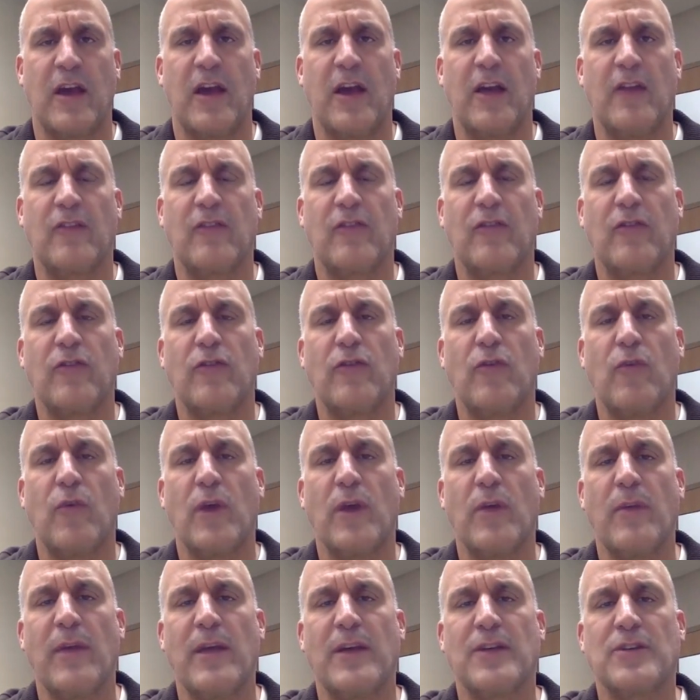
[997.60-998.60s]
And so you
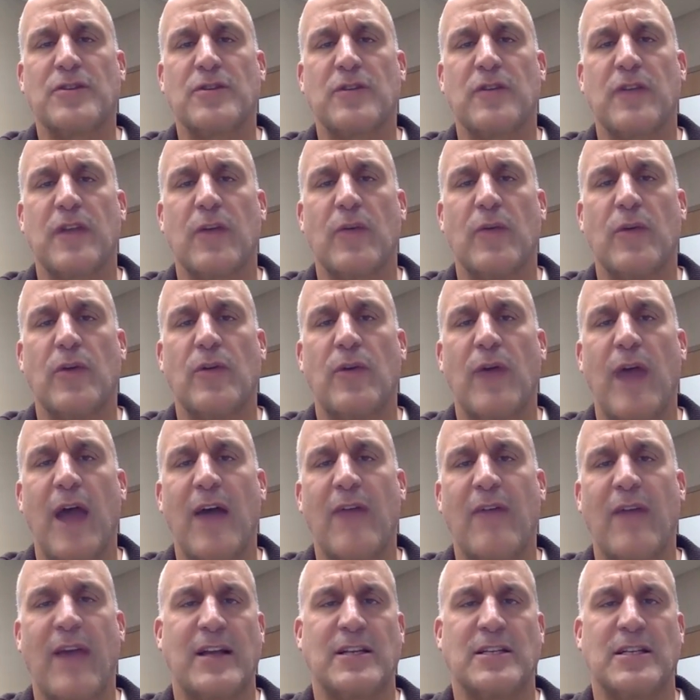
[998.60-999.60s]
want to make sure that when you
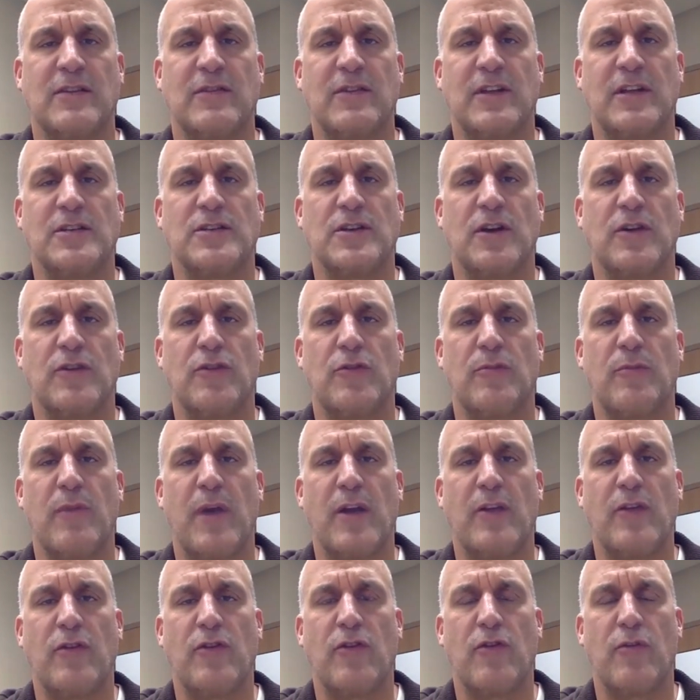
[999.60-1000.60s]
have activities on
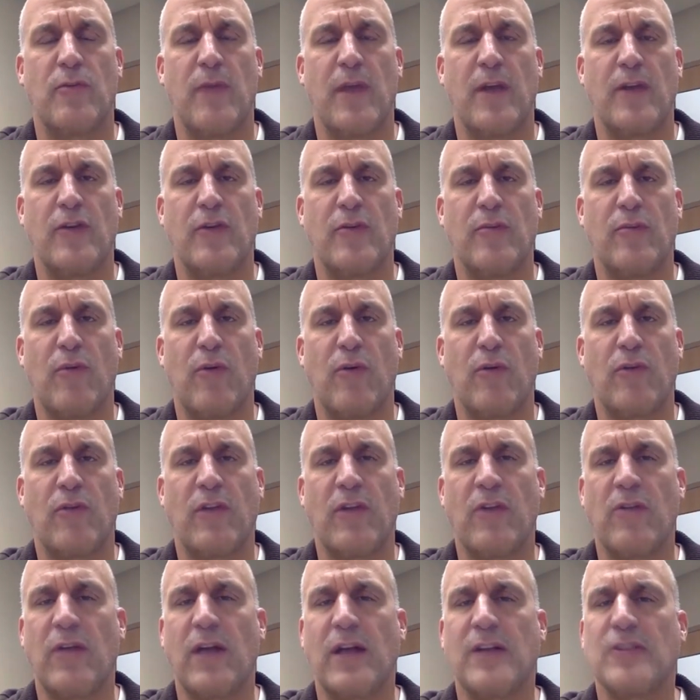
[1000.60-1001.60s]
your, your menu boards,
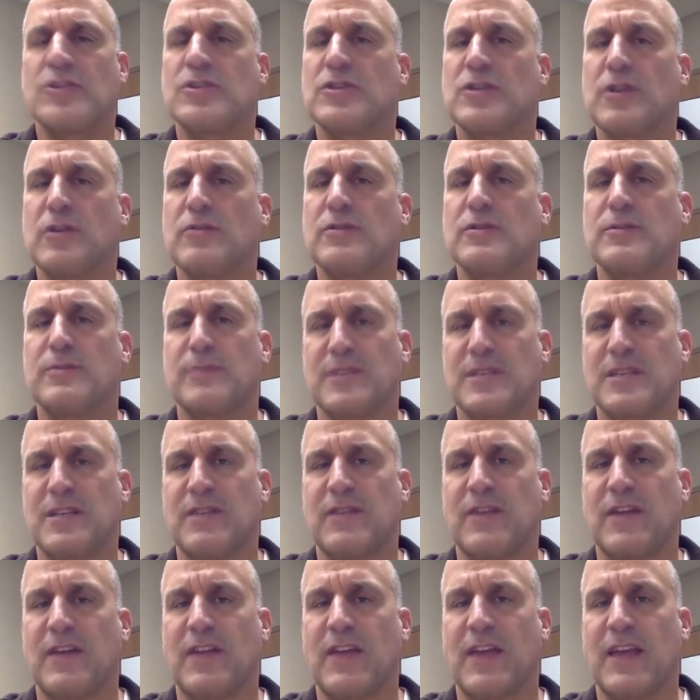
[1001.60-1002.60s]
they're not so
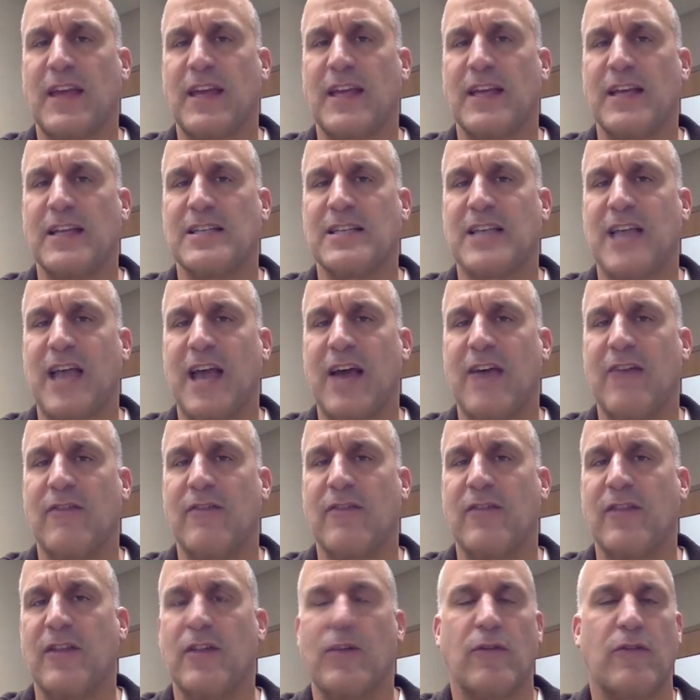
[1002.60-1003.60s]
specific that kids have
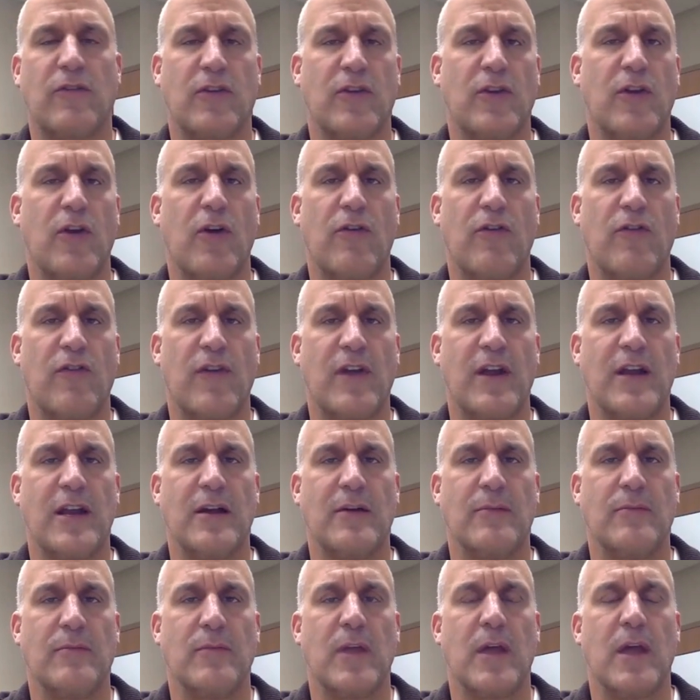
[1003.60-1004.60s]
little to no
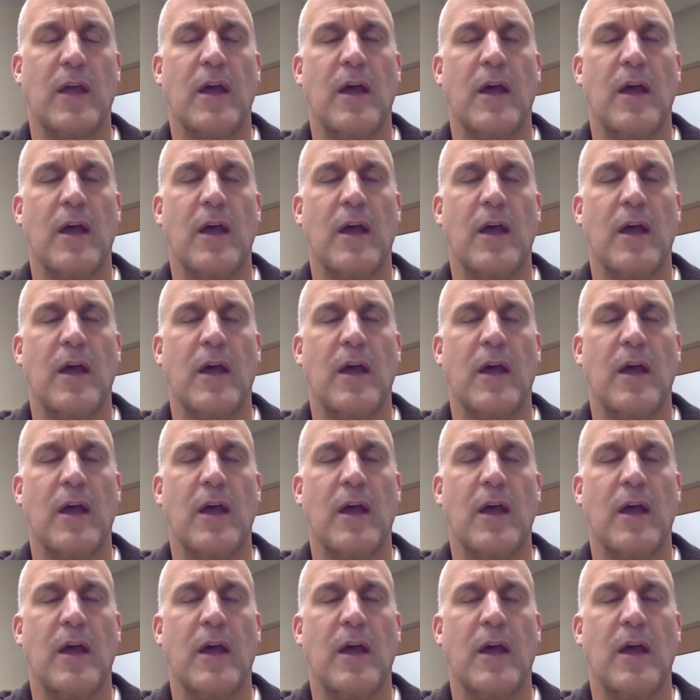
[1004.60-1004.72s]
freedom